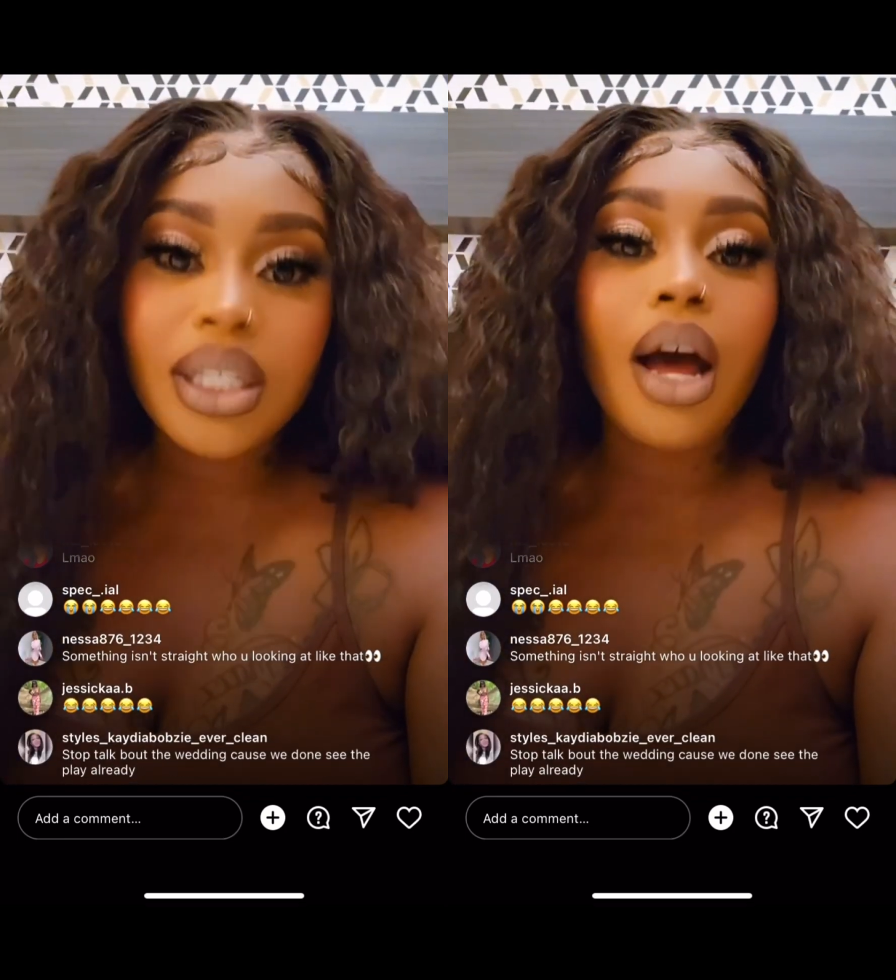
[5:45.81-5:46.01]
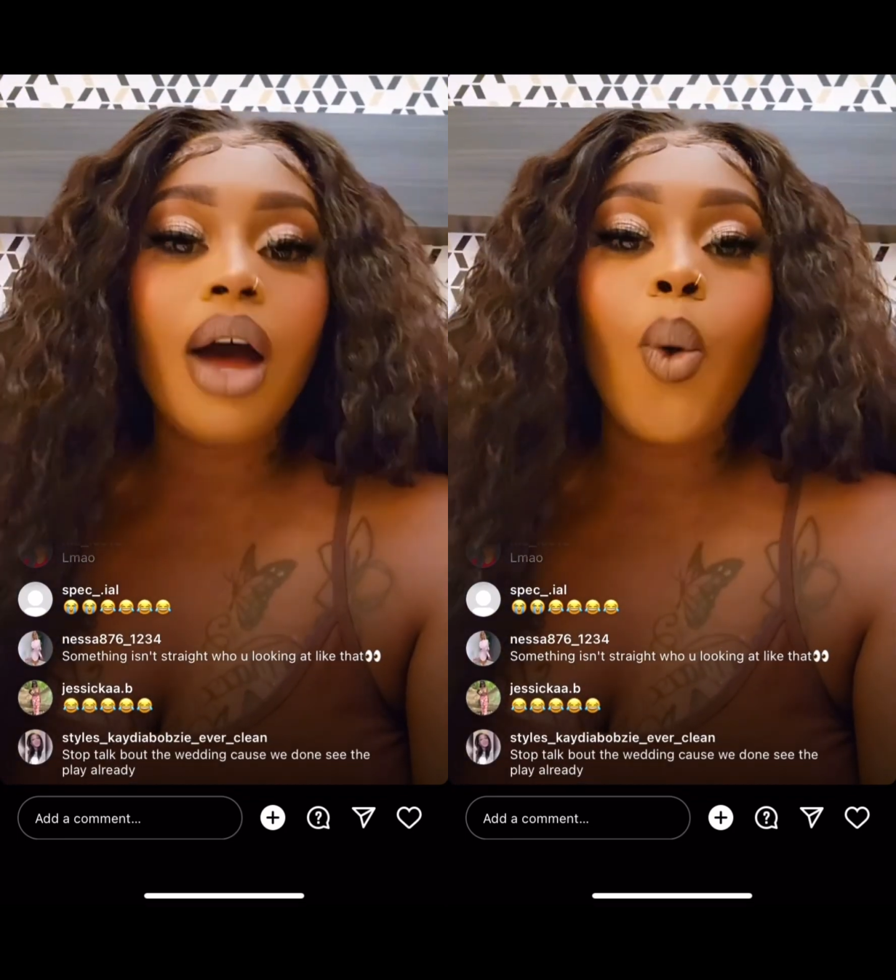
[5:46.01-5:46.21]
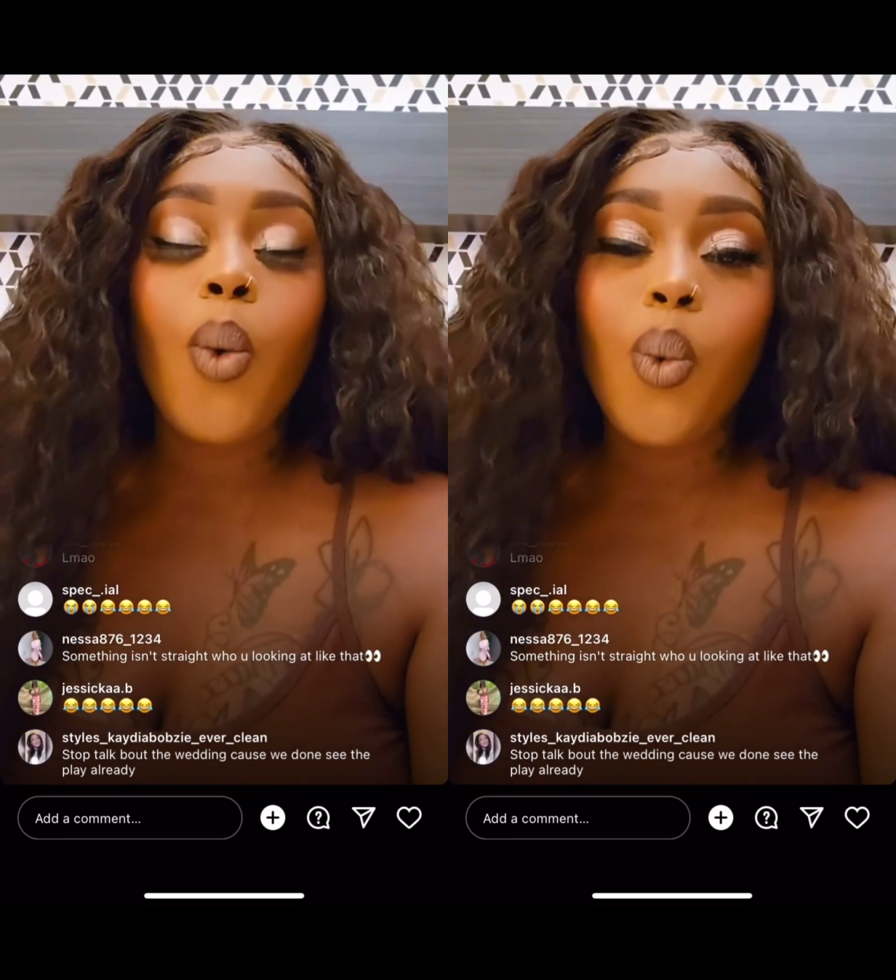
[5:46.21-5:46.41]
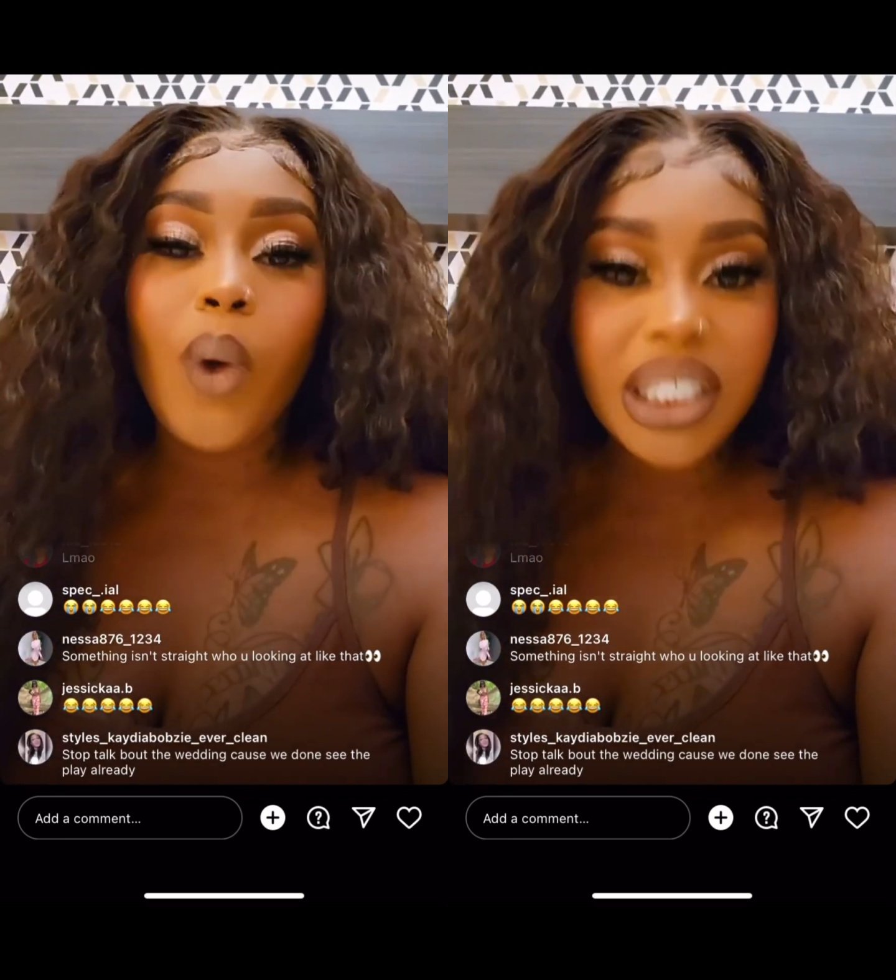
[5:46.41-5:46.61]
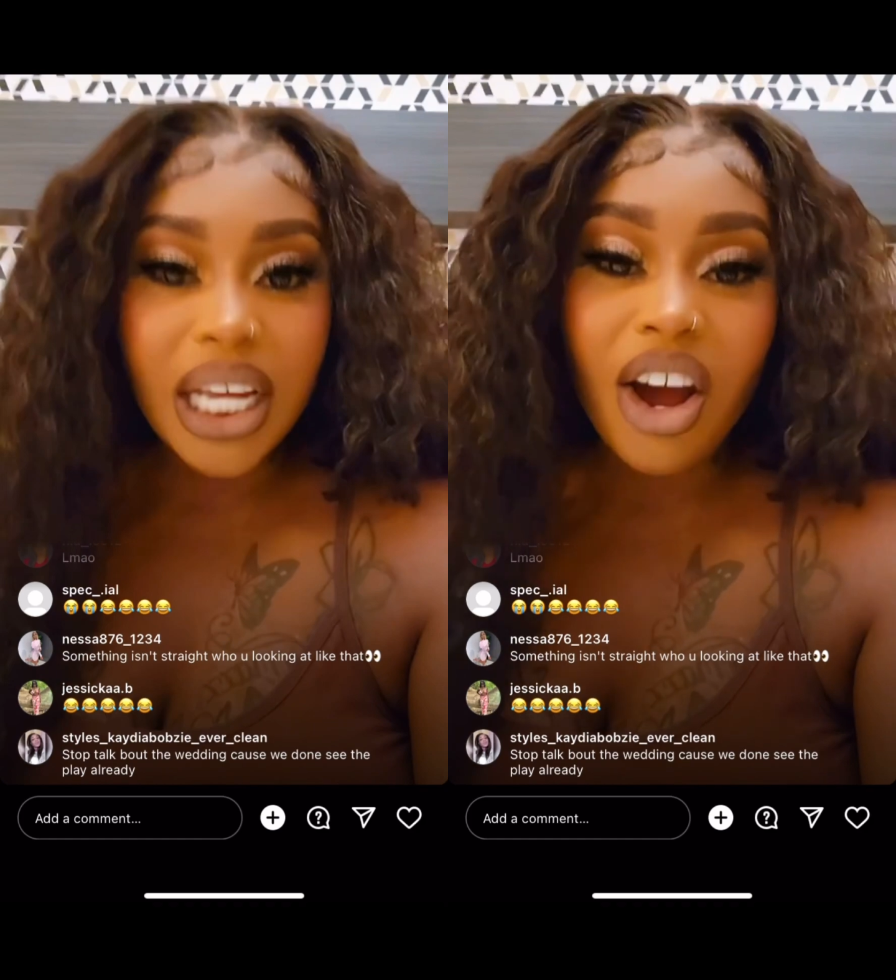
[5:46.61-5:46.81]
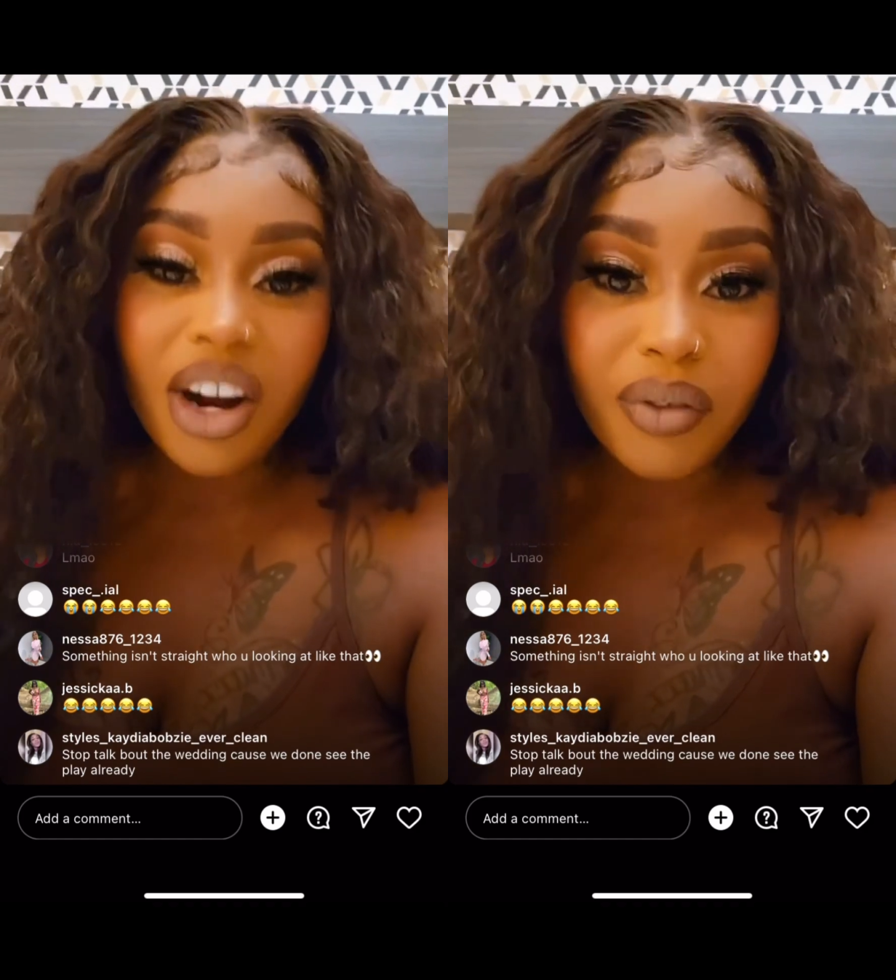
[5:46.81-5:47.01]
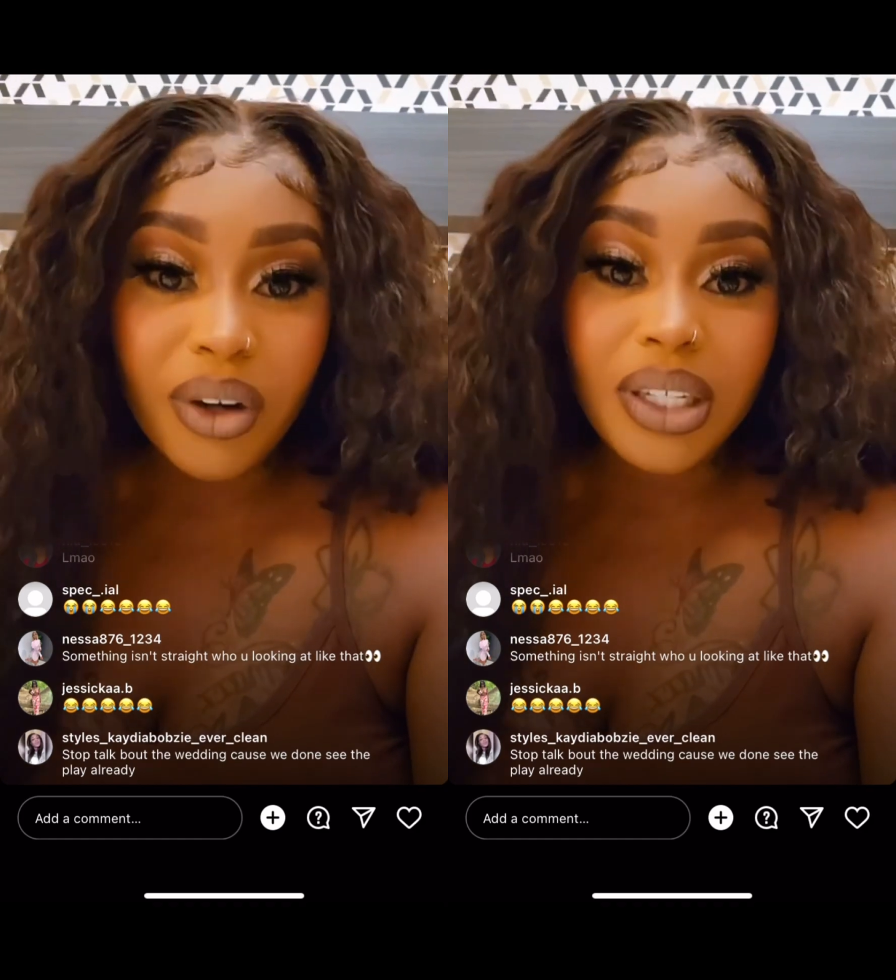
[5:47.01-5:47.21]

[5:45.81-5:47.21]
is a what I order